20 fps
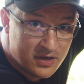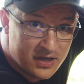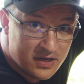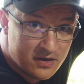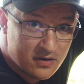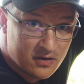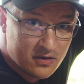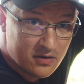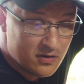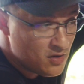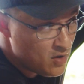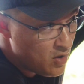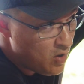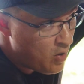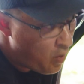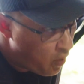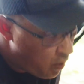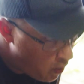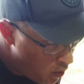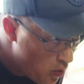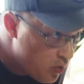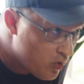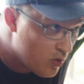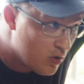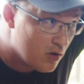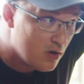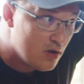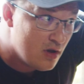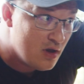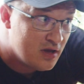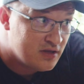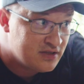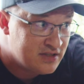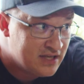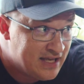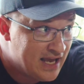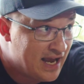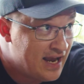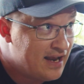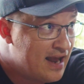heater or to
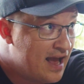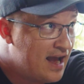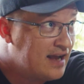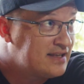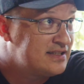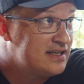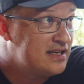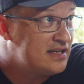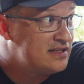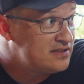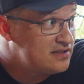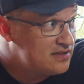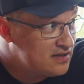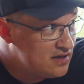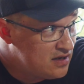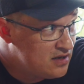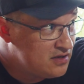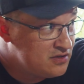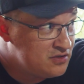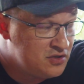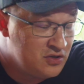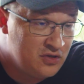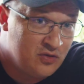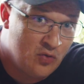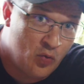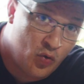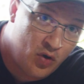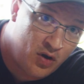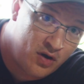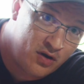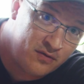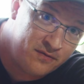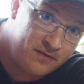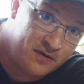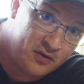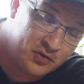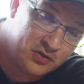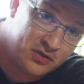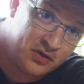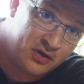gain access to the water
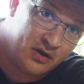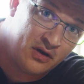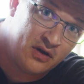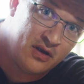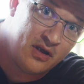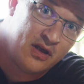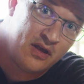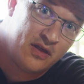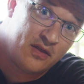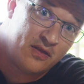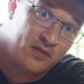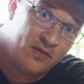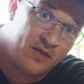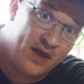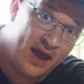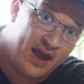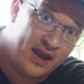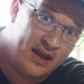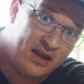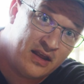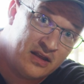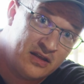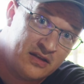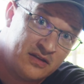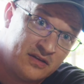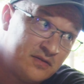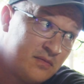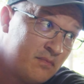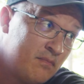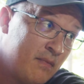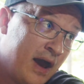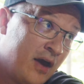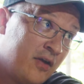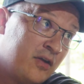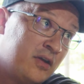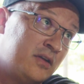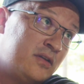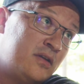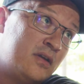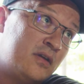filter that is
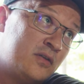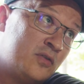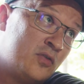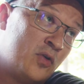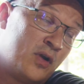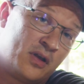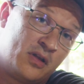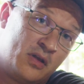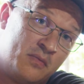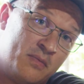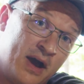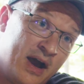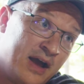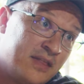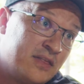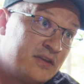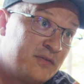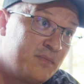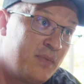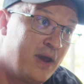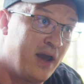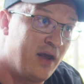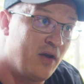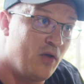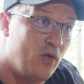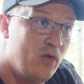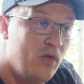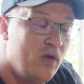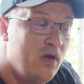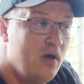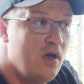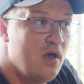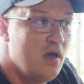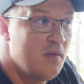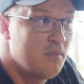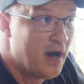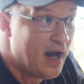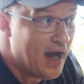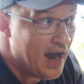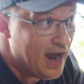mounted directly behind this panel.
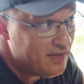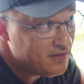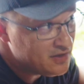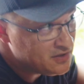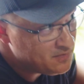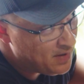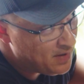Behind this